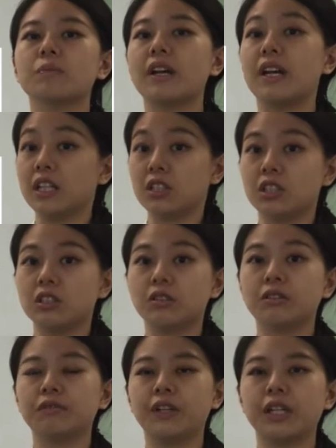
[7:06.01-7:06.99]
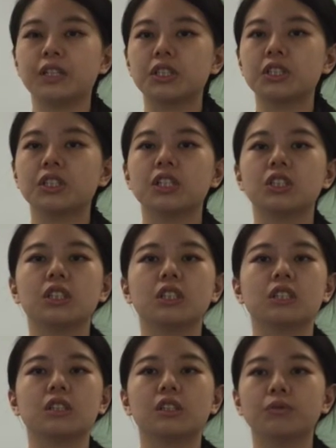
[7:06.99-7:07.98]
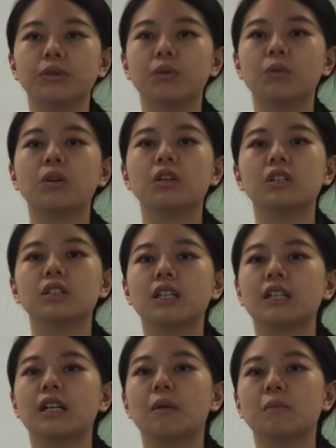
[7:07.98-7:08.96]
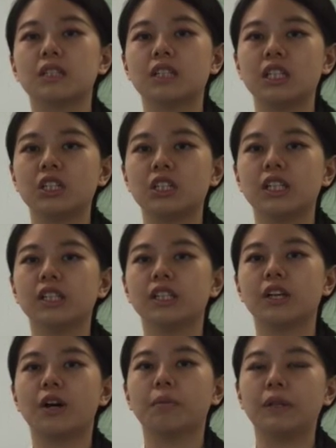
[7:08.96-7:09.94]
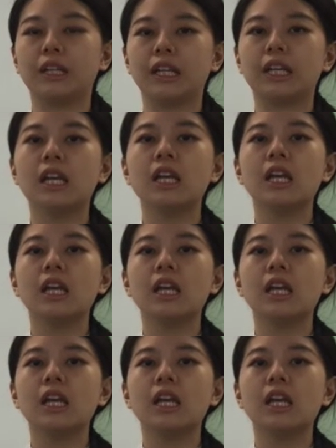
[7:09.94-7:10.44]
by external factors such as the rewards and compensation in the company.